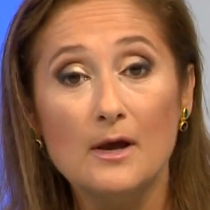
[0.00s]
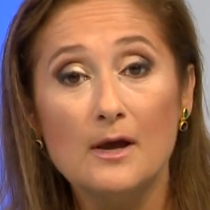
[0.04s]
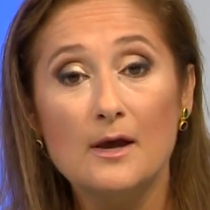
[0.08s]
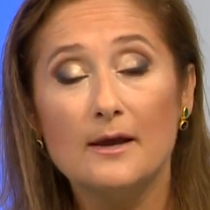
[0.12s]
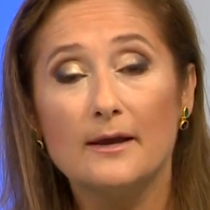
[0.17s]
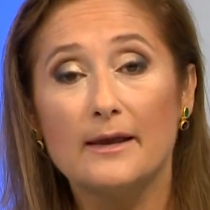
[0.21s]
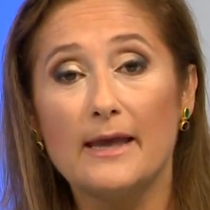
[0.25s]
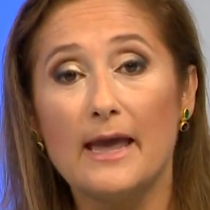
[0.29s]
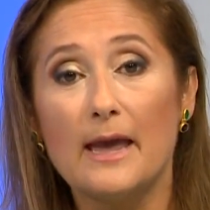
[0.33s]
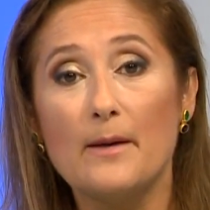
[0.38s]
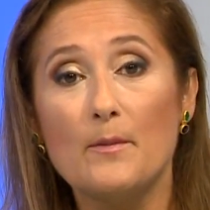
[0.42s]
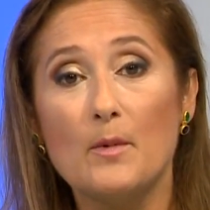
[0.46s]

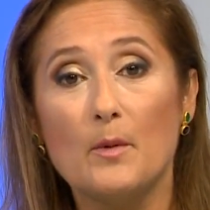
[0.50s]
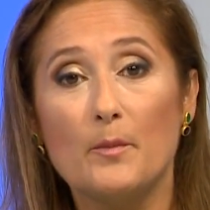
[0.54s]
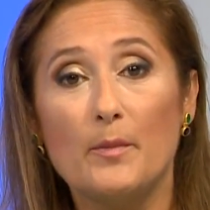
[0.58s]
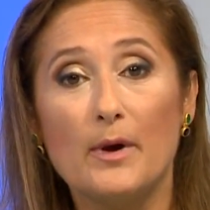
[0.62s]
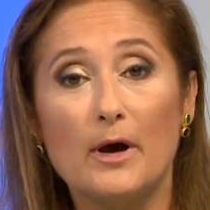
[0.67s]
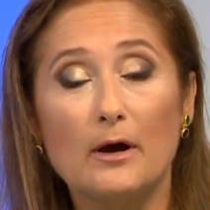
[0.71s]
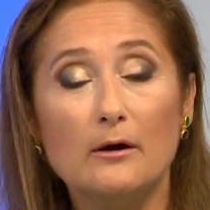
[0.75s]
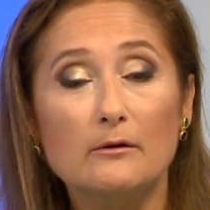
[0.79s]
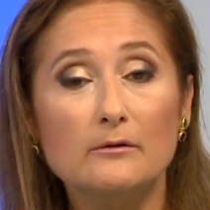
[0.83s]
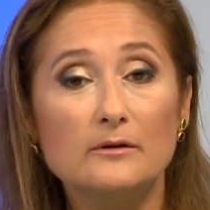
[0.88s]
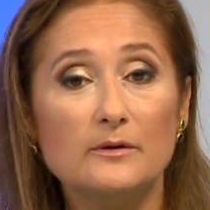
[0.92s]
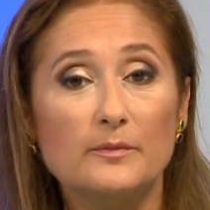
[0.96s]

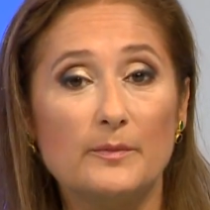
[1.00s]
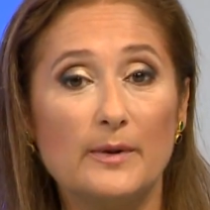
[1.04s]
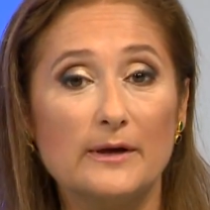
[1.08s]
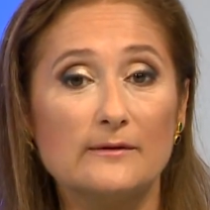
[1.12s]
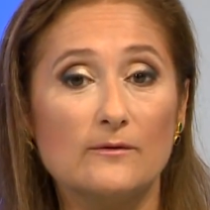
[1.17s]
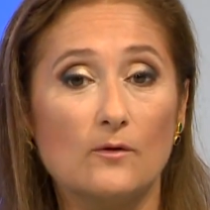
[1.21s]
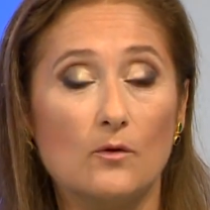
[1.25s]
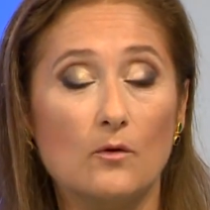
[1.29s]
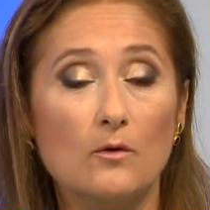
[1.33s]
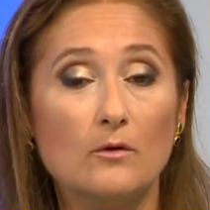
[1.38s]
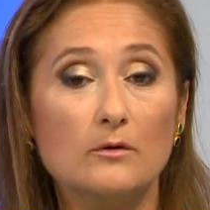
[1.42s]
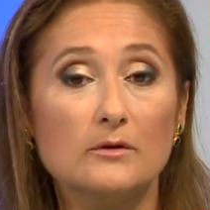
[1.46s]
about, but
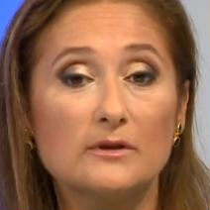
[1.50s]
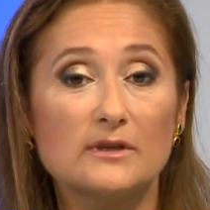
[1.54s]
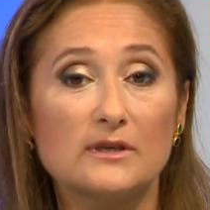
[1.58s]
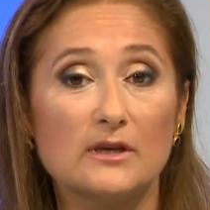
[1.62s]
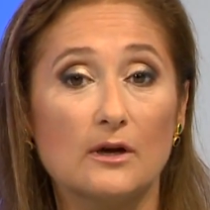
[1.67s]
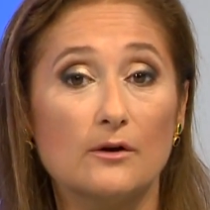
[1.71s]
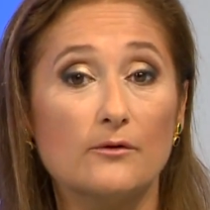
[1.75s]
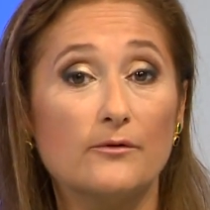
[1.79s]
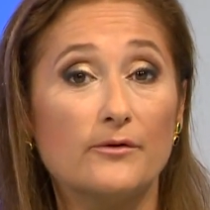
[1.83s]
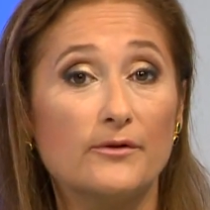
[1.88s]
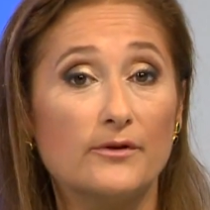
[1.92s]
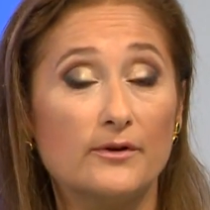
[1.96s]

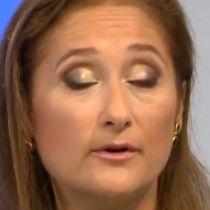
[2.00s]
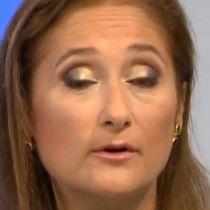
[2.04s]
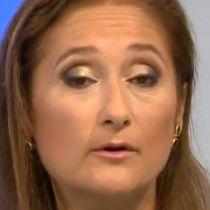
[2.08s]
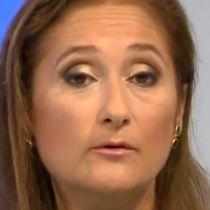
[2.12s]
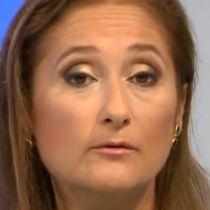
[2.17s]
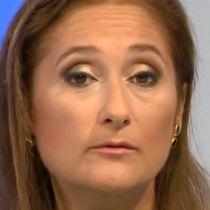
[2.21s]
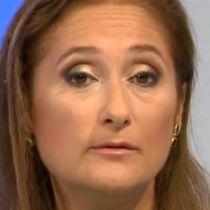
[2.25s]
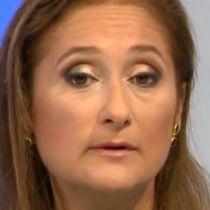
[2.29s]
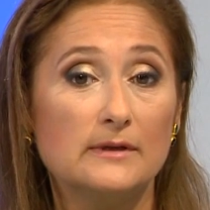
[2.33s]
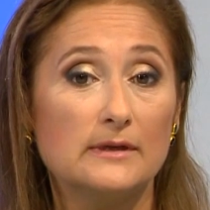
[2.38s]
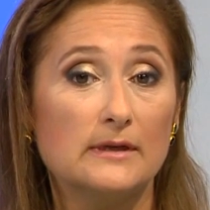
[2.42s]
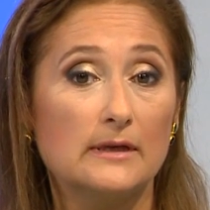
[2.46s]
also
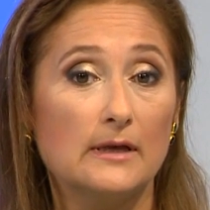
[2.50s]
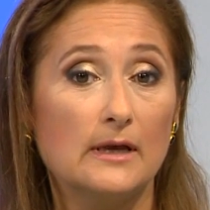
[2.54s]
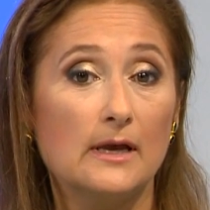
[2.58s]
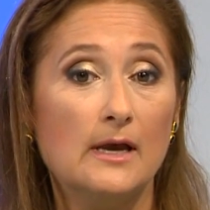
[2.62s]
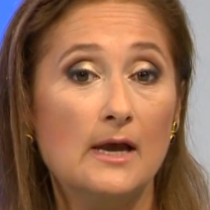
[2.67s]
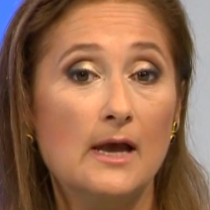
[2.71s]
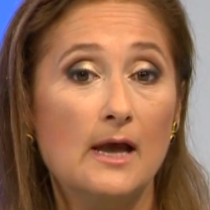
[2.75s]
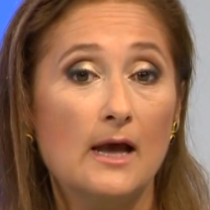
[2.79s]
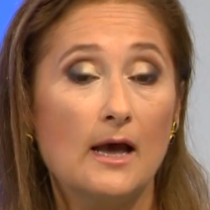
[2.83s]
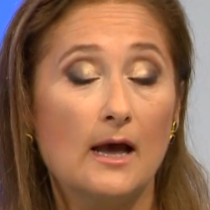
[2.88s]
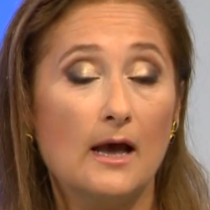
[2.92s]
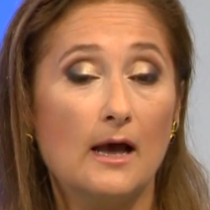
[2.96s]
truth
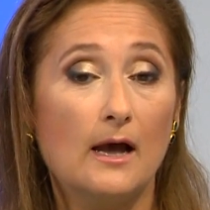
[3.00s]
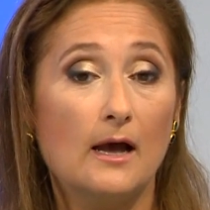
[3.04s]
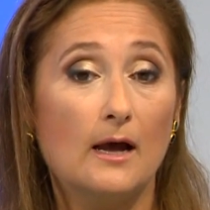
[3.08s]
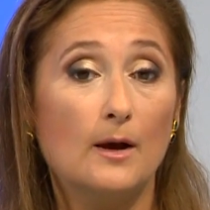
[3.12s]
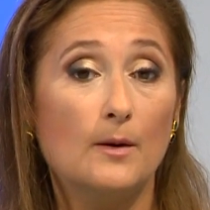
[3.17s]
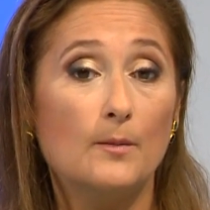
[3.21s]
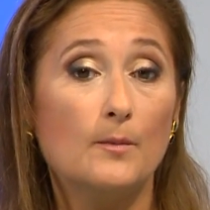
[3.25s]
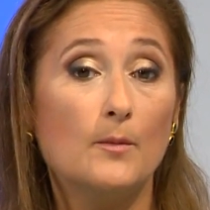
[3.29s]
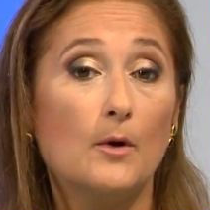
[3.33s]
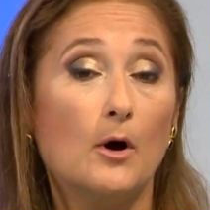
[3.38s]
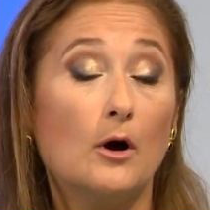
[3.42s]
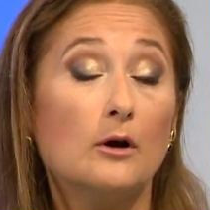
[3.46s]

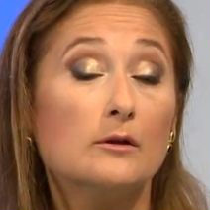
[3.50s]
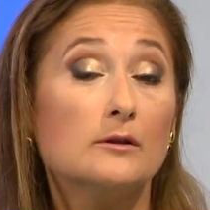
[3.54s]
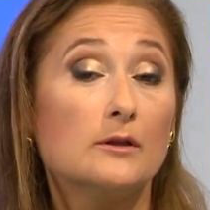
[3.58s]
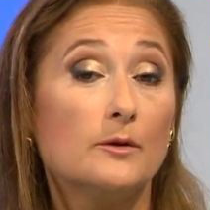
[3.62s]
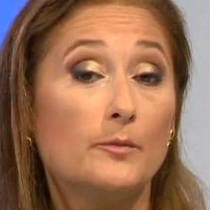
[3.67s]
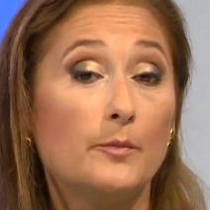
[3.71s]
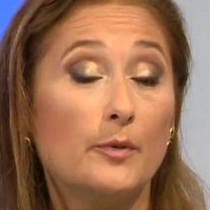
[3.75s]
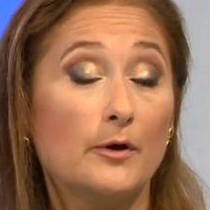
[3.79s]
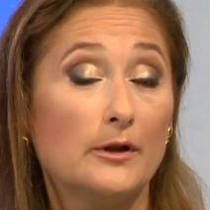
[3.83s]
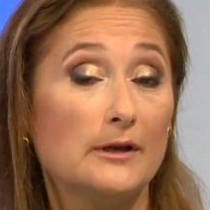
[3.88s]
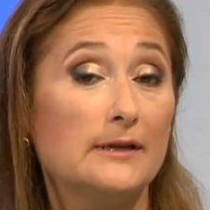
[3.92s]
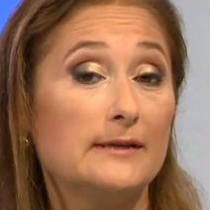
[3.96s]
on the
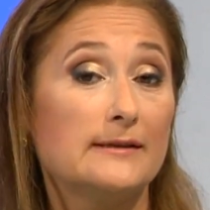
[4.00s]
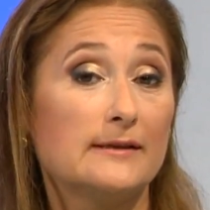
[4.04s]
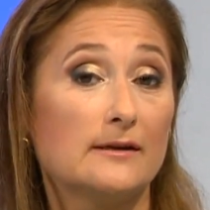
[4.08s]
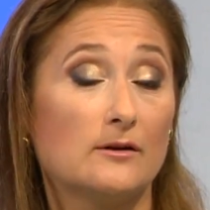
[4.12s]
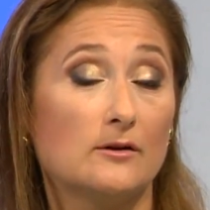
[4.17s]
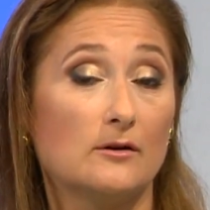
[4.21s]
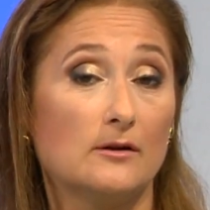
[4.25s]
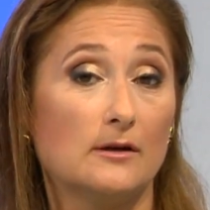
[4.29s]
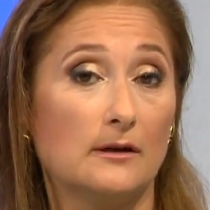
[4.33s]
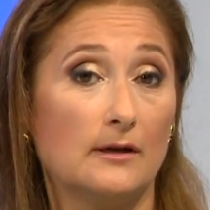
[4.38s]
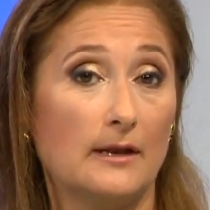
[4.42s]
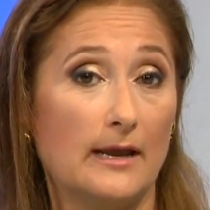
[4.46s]

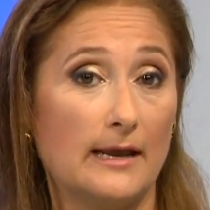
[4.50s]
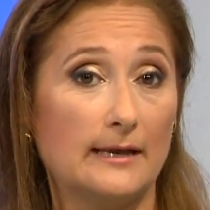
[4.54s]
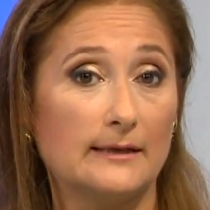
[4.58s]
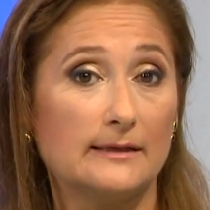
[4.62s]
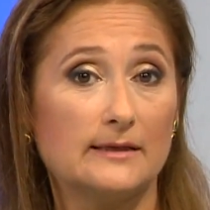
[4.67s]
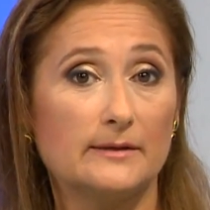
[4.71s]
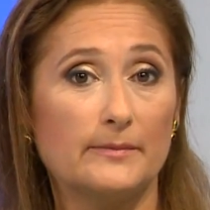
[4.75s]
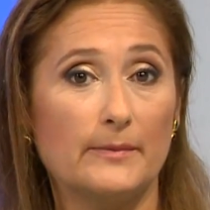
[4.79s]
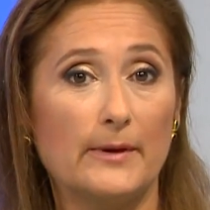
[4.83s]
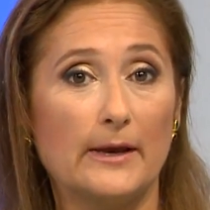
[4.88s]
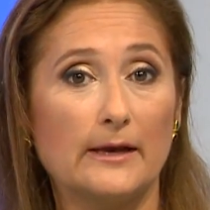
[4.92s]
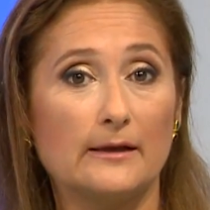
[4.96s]
political
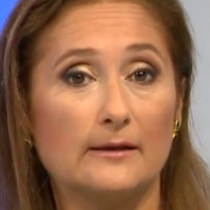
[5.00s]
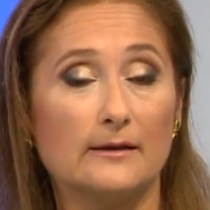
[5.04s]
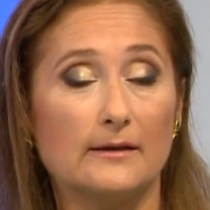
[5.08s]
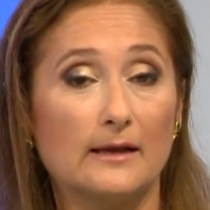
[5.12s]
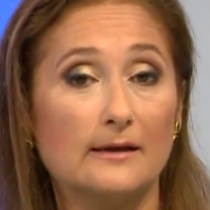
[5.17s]
aspect.